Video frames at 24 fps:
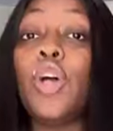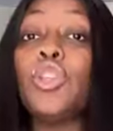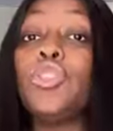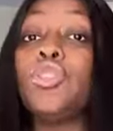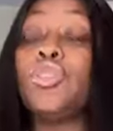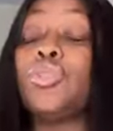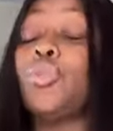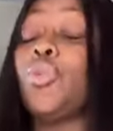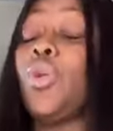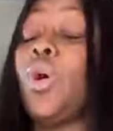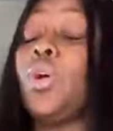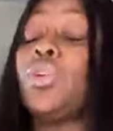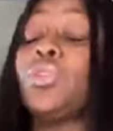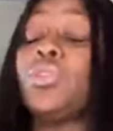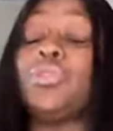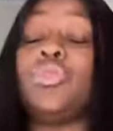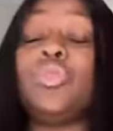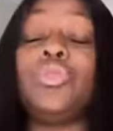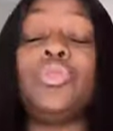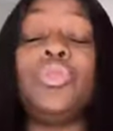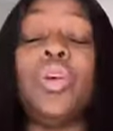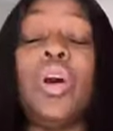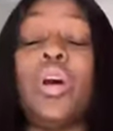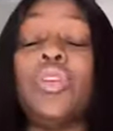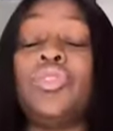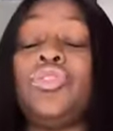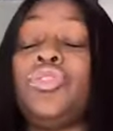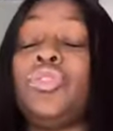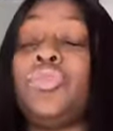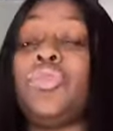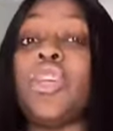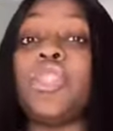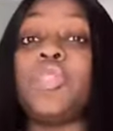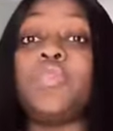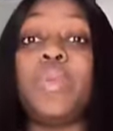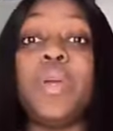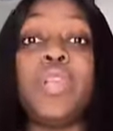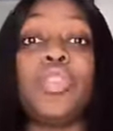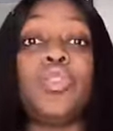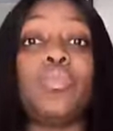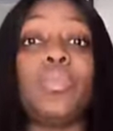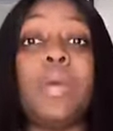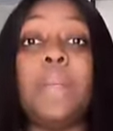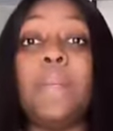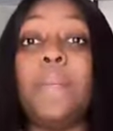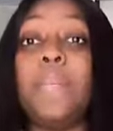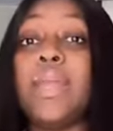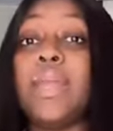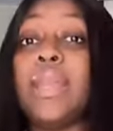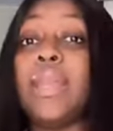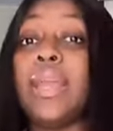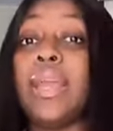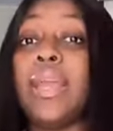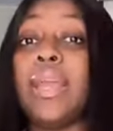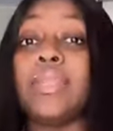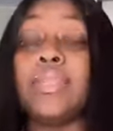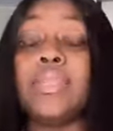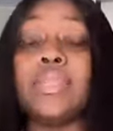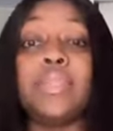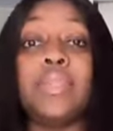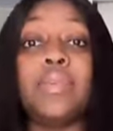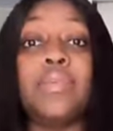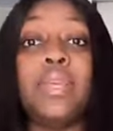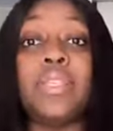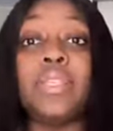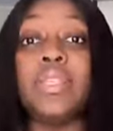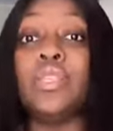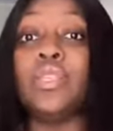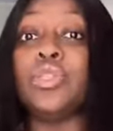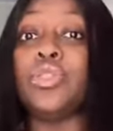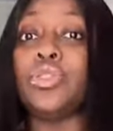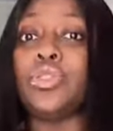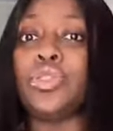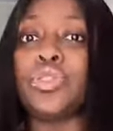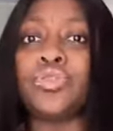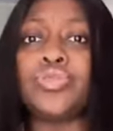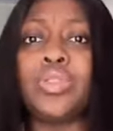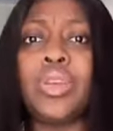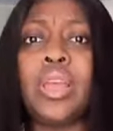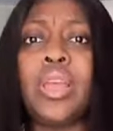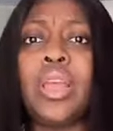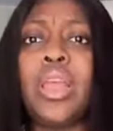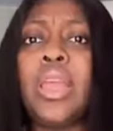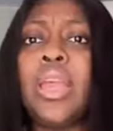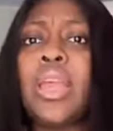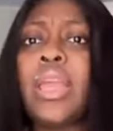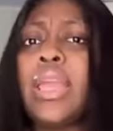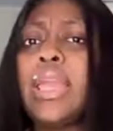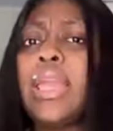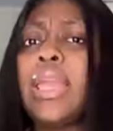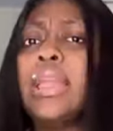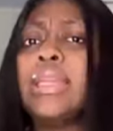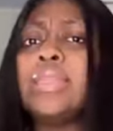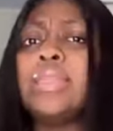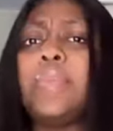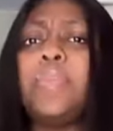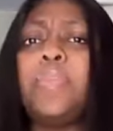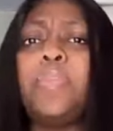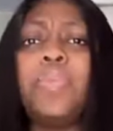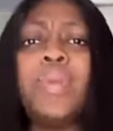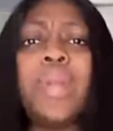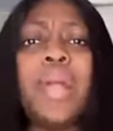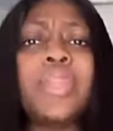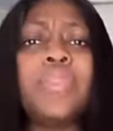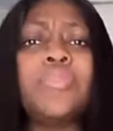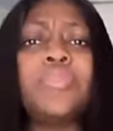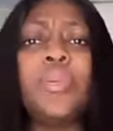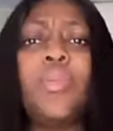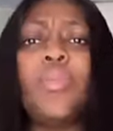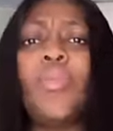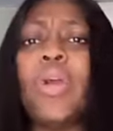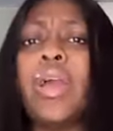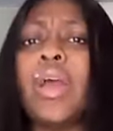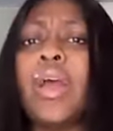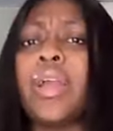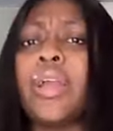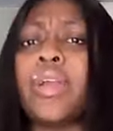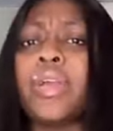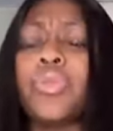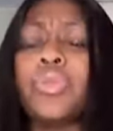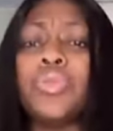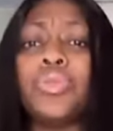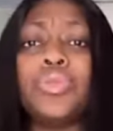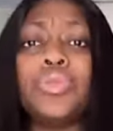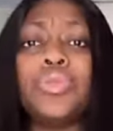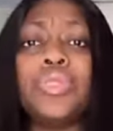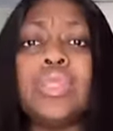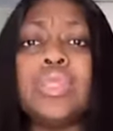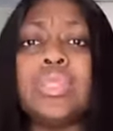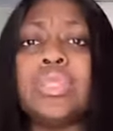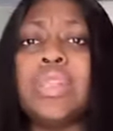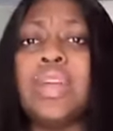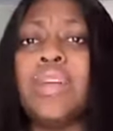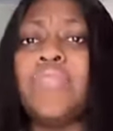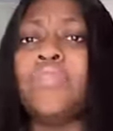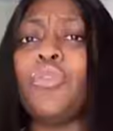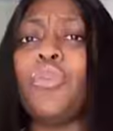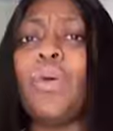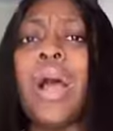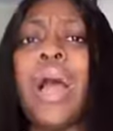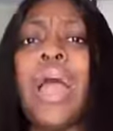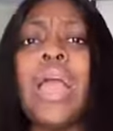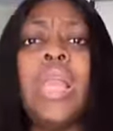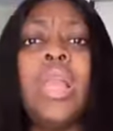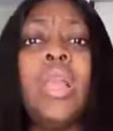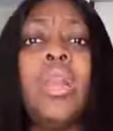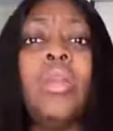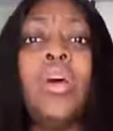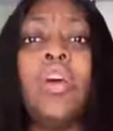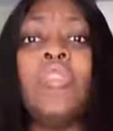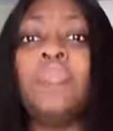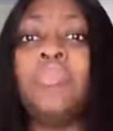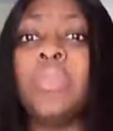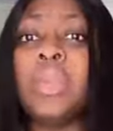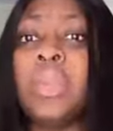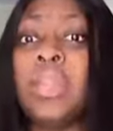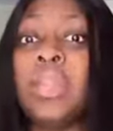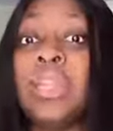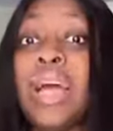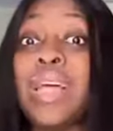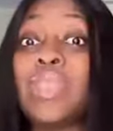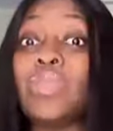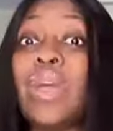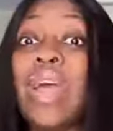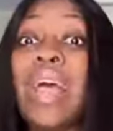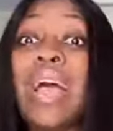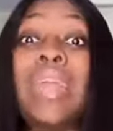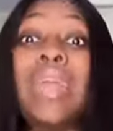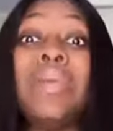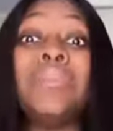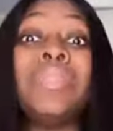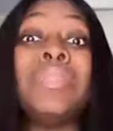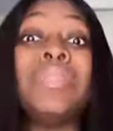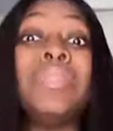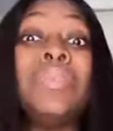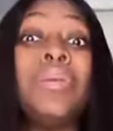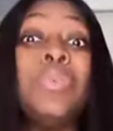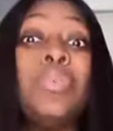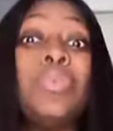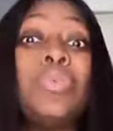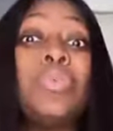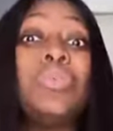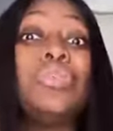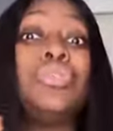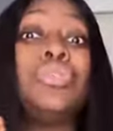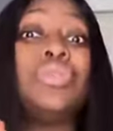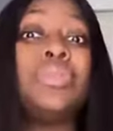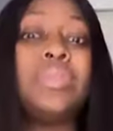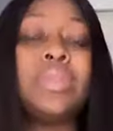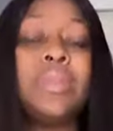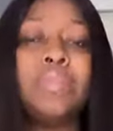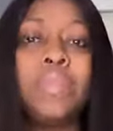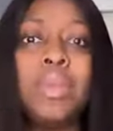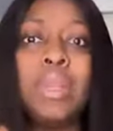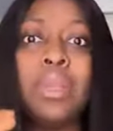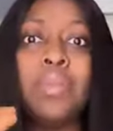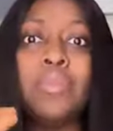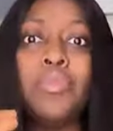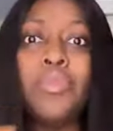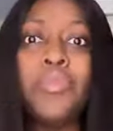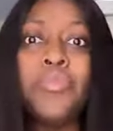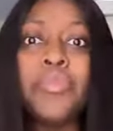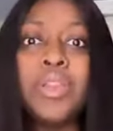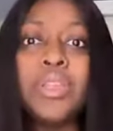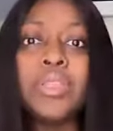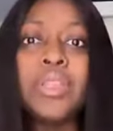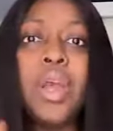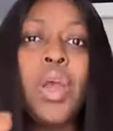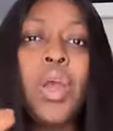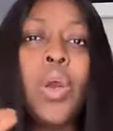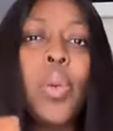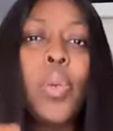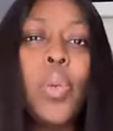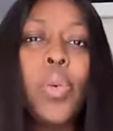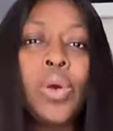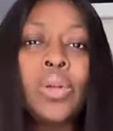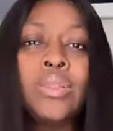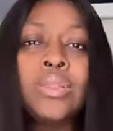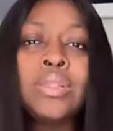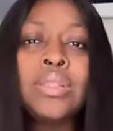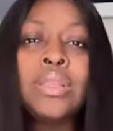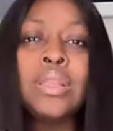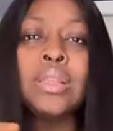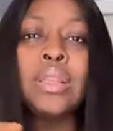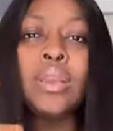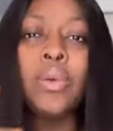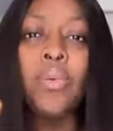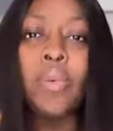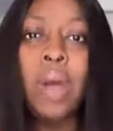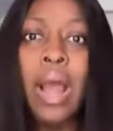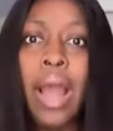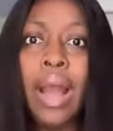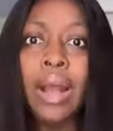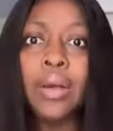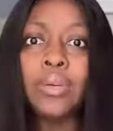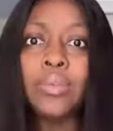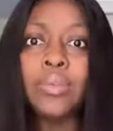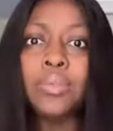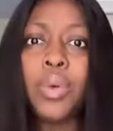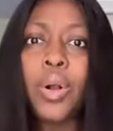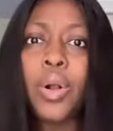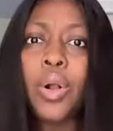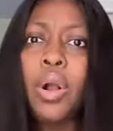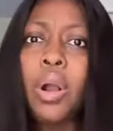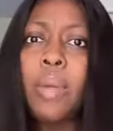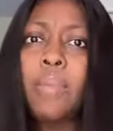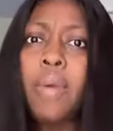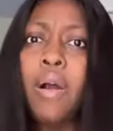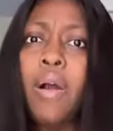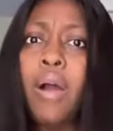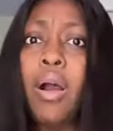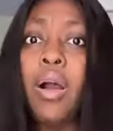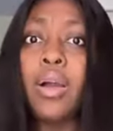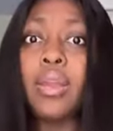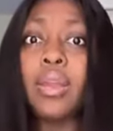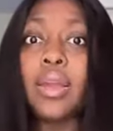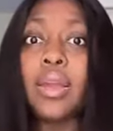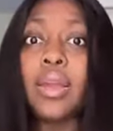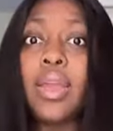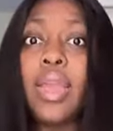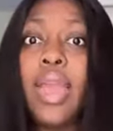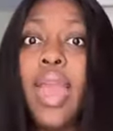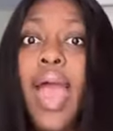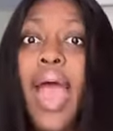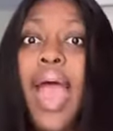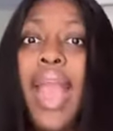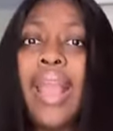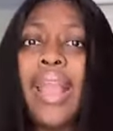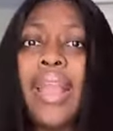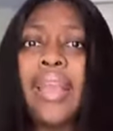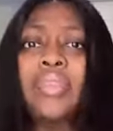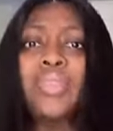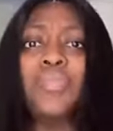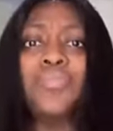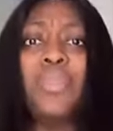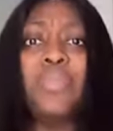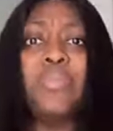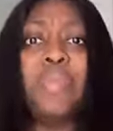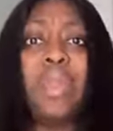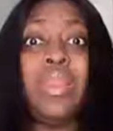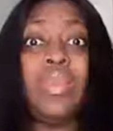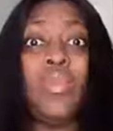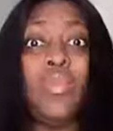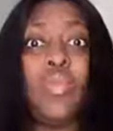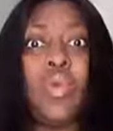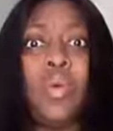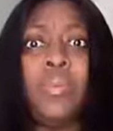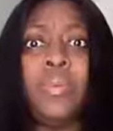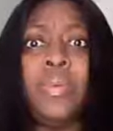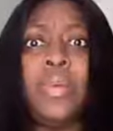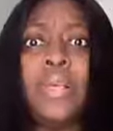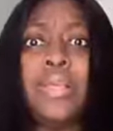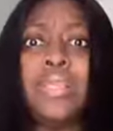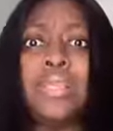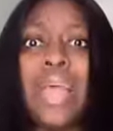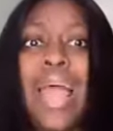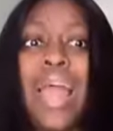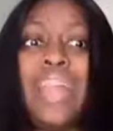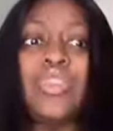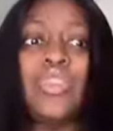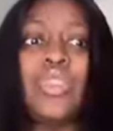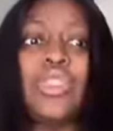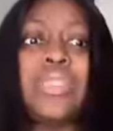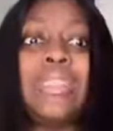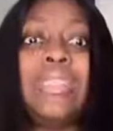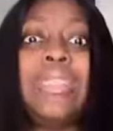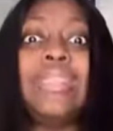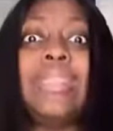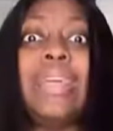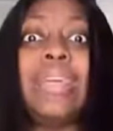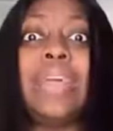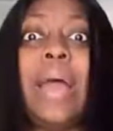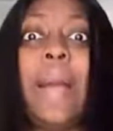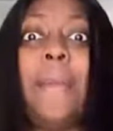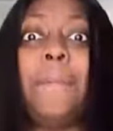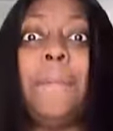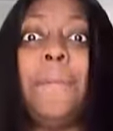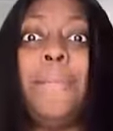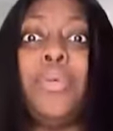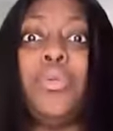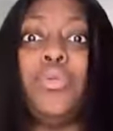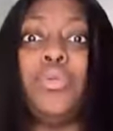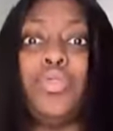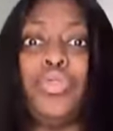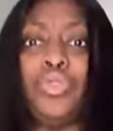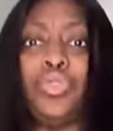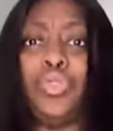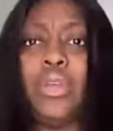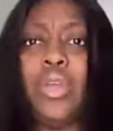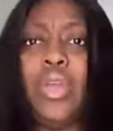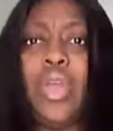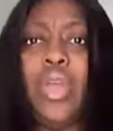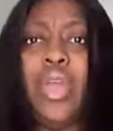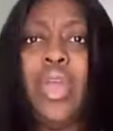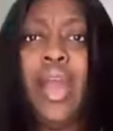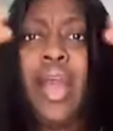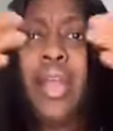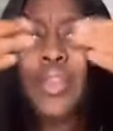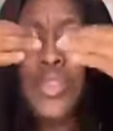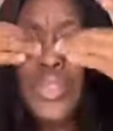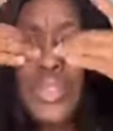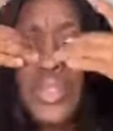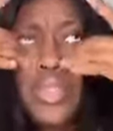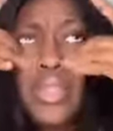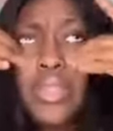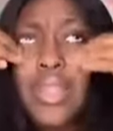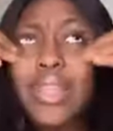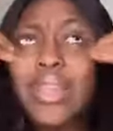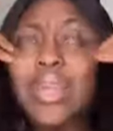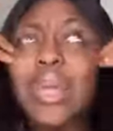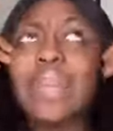All due respect to my Benin entertainment industry, it's a platform where I grew to this level. I love Benin. That's why I am still producing Benin movies once in a while. But come on, I can't remain in one place. I just needed that push. I just